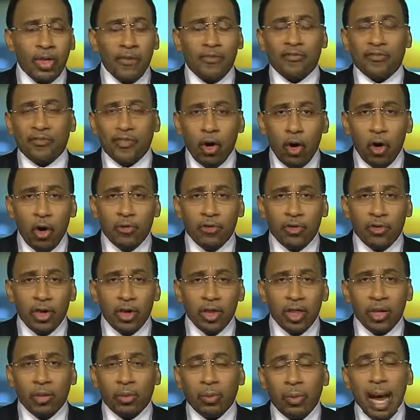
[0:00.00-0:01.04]
the
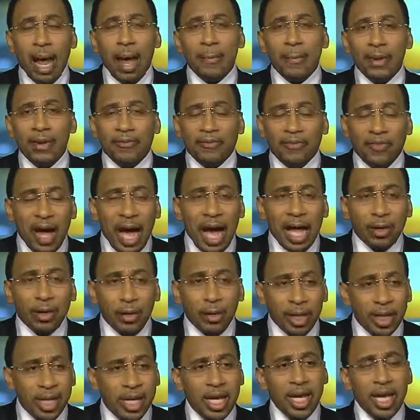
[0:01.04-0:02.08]
fervor, the rabid
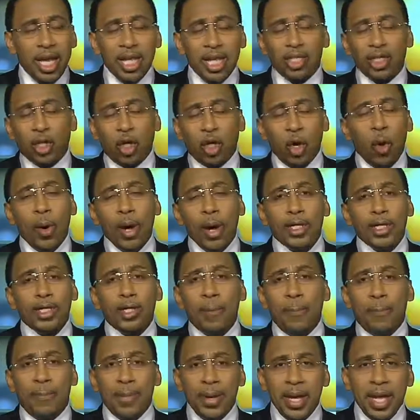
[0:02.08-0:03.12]
following. It's going
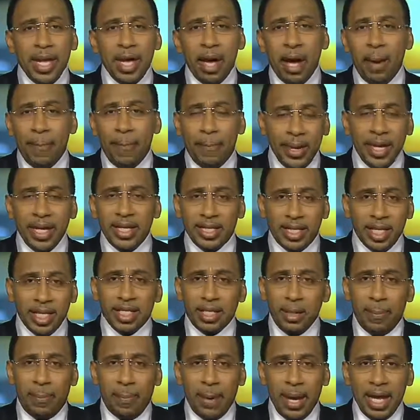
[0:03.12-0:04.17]
to be a bit
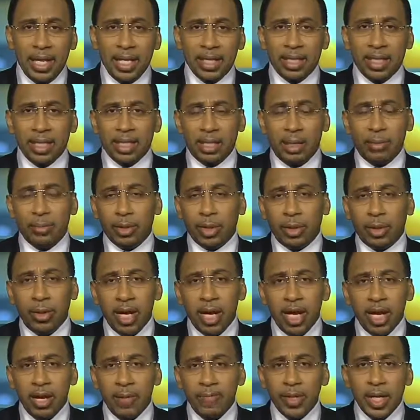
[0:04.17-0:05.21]
dissipated to some
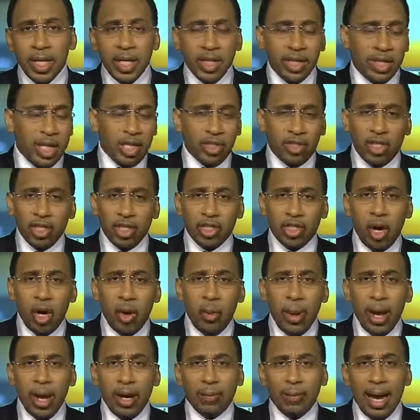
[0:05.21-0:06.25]
degree. There's just no
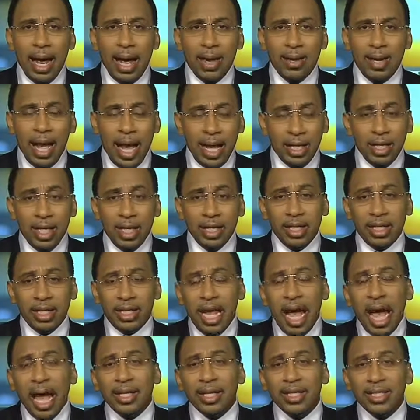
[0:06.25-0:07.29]
way around that. The
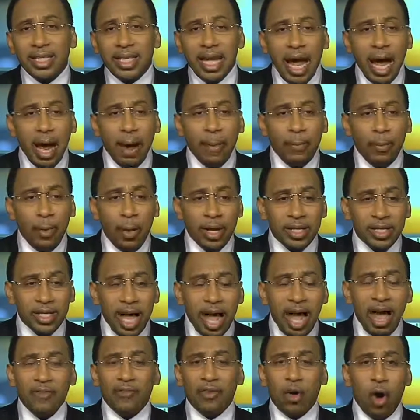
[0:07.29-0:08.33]
Dallas Cowboys
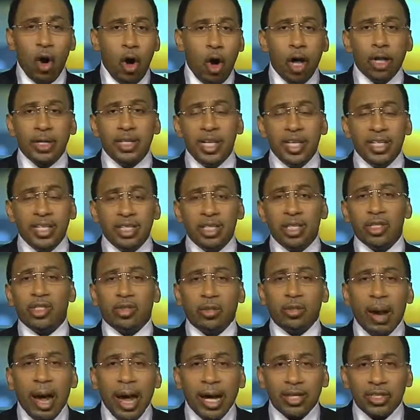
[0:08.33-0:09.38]
have all these
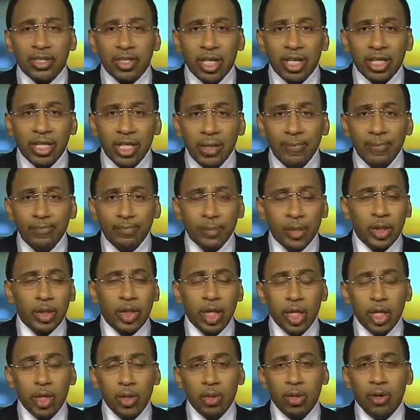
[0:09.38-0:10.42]
distractions,
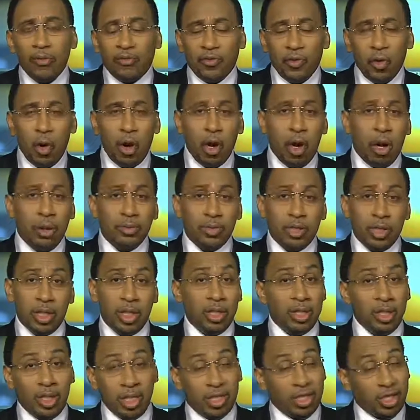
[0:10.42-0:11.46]
the uniforms,
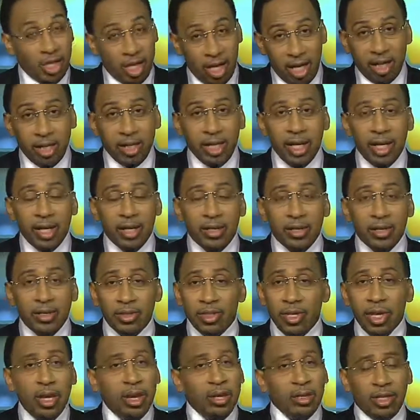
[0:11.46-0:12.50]
the
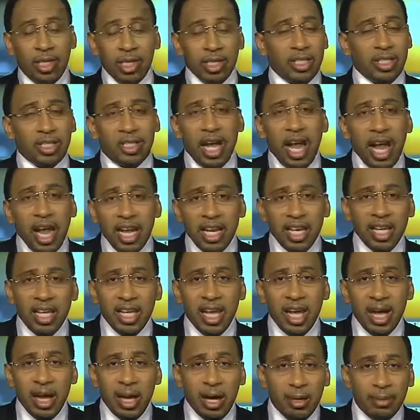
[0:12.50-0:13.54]
cheerleaders, the
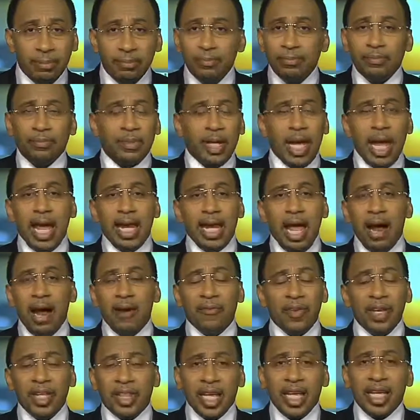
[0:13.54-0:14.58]
stadium, and
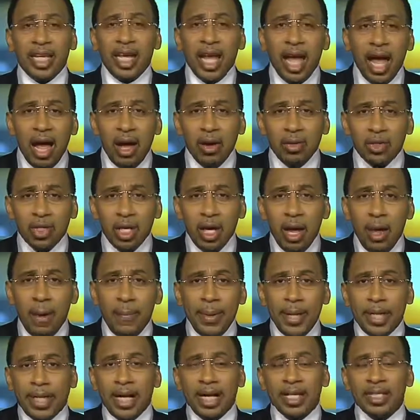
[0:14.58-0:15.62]
everything else,
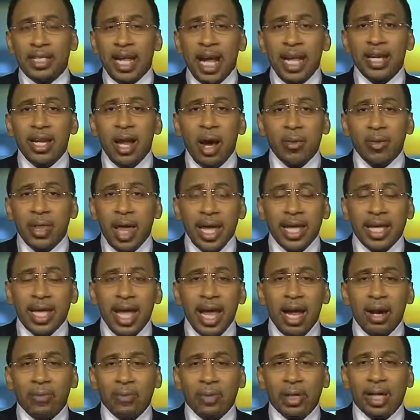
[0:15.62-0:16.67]
because they know they
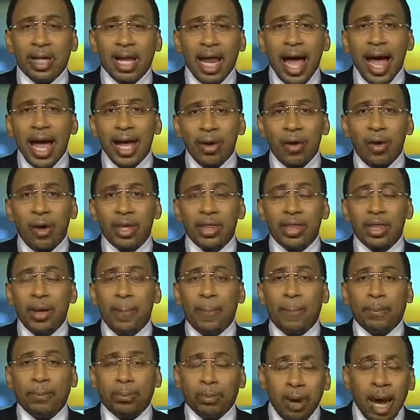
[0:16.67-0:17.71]
can't rely on the
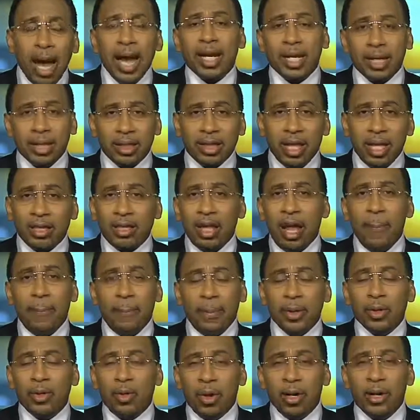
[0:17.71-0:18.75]
product that they
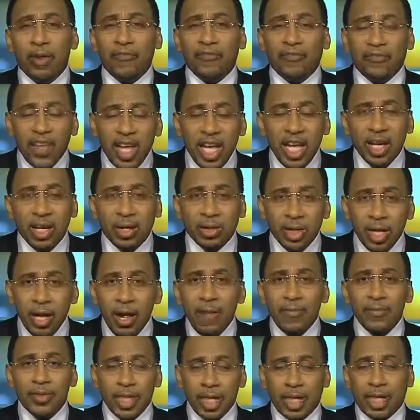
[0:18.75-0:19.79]
put on the field
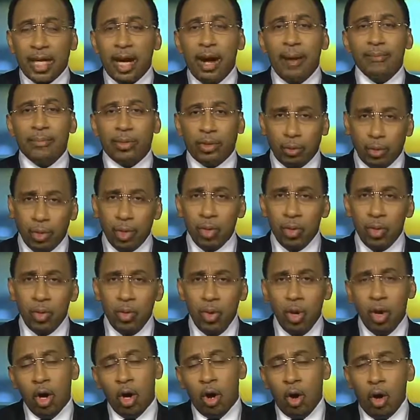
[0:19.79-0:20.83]
to come
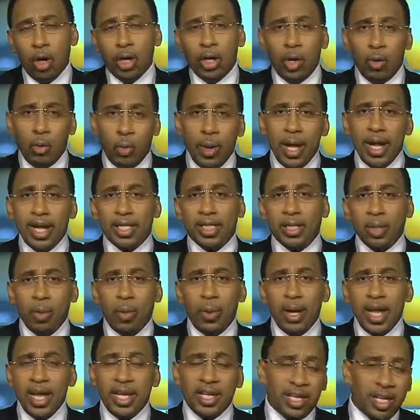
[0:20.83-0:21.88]
through on a
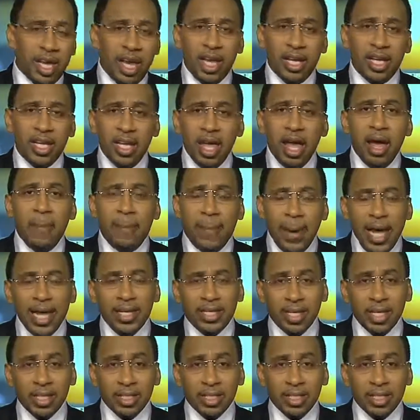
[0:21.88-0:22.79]
week-to-week, year-to-year basis.